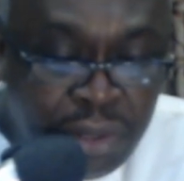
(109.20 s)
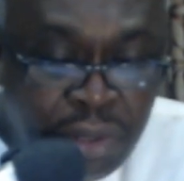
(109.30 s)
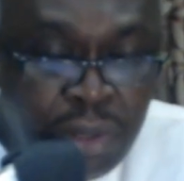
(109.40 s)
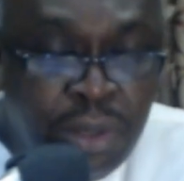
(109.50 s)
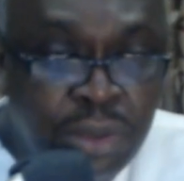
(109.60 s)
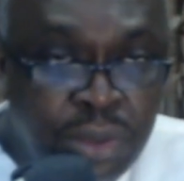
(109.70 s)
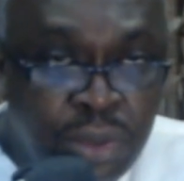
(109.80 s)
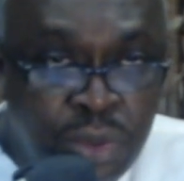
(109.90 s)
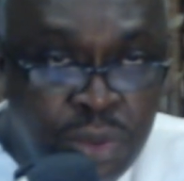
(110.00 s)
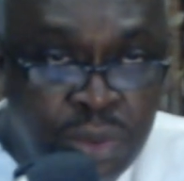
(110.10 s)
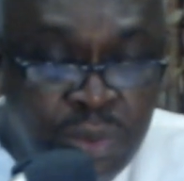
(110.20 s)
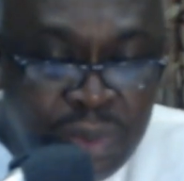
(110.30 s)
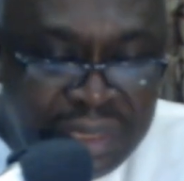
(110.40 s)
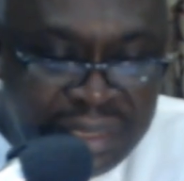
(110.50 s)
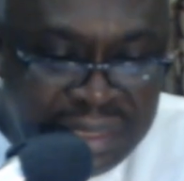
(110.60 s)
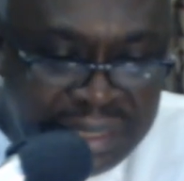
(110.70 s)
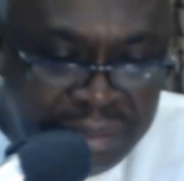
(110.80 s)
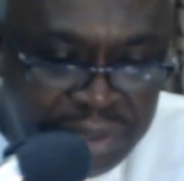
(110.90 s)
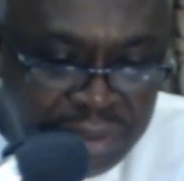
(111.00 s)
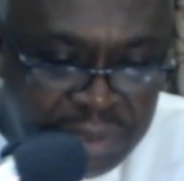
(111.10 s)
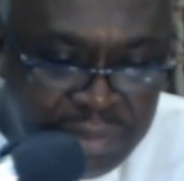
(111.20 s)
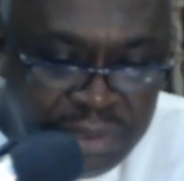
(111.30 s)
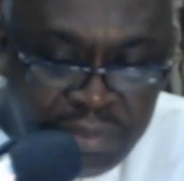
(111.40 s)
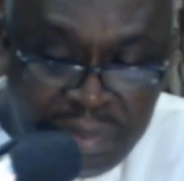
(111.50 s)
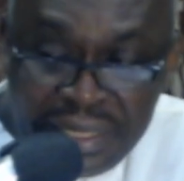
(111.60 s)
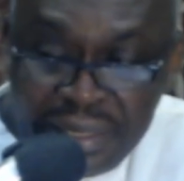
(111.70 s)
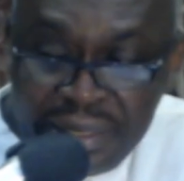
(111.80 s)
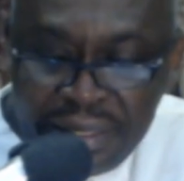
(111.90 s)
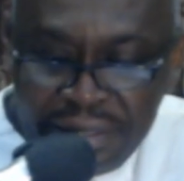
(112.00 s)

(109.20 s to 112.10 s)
all good with receptions, please.